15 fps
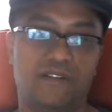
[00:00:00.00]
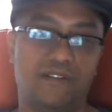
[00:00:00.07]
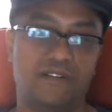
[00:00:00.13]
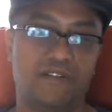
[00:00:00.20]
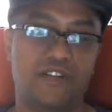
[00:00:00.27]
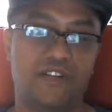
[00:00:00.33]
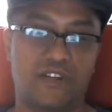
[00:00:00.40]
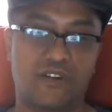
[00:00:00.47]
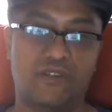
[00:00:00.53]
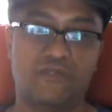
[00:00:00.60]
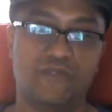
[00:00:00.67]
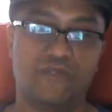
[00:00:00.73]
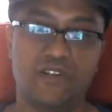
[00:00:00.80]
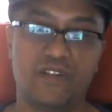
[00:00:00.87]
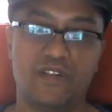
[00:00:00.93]
you know,
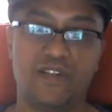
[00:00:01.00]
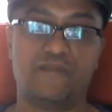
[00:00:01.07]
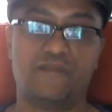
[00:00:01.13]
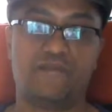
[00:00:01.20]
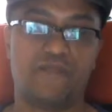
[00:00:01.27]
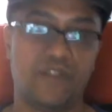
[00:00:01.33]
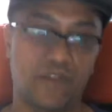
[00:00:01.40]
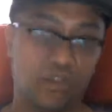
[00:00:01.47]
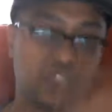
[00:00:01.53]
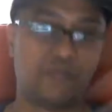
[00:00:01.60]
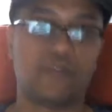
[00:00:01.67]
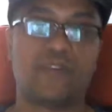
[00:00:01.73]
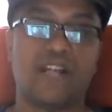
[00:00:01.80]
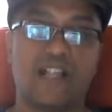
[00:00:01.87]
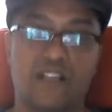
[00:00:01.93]
in
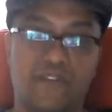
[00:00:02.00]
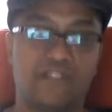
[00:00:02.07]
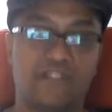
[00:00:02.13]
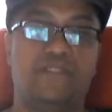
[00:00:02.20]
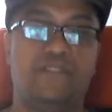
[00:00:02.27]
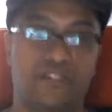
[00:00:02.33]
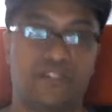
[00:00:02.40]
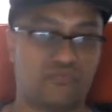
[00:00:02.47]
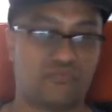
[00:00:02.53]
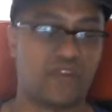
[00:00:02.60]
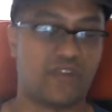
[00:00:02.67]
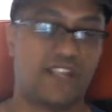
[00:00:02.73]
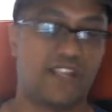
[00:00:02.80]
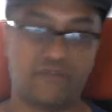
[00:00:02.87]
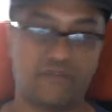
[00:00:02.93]
ultimate reality, there's
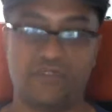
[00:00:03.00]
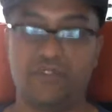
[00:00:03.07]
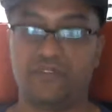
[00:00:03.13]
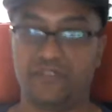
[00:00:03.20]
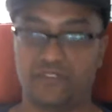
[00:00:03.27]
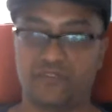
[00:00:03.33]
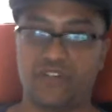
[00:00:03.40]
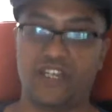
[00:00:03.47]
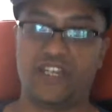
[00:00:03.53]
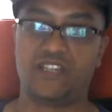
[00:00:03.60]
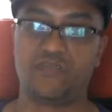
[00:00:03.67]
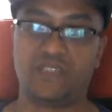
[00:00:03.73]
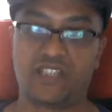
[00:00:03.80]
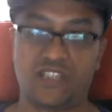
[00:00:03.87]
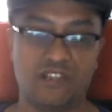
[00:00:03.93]
reds and blues and greens,
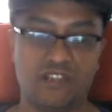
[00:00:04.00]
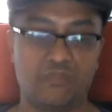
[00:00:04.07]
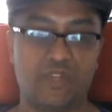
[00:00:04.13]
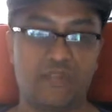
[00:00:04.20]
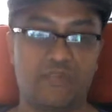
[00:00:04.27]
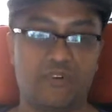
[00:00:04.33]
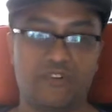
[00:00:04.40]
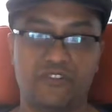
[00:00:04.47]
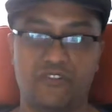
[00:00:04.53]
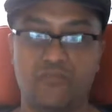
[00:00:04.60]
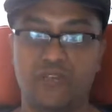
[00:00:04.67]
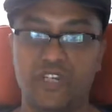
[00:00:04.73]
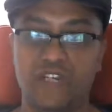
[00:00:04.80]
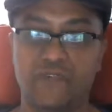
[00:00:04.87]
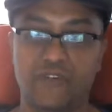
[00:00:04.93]
but the colorblind person
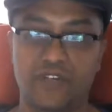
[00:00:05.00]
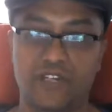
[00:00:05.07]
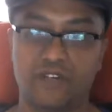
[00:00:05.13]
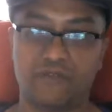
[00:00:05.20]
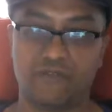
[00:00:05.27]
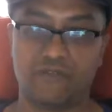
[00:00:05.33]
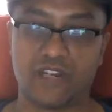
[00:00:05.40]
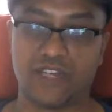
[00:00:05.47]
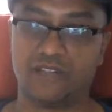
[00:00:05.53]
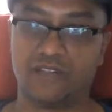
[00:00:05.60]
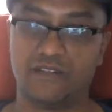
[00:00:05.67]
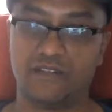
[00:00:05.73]
would never know, right?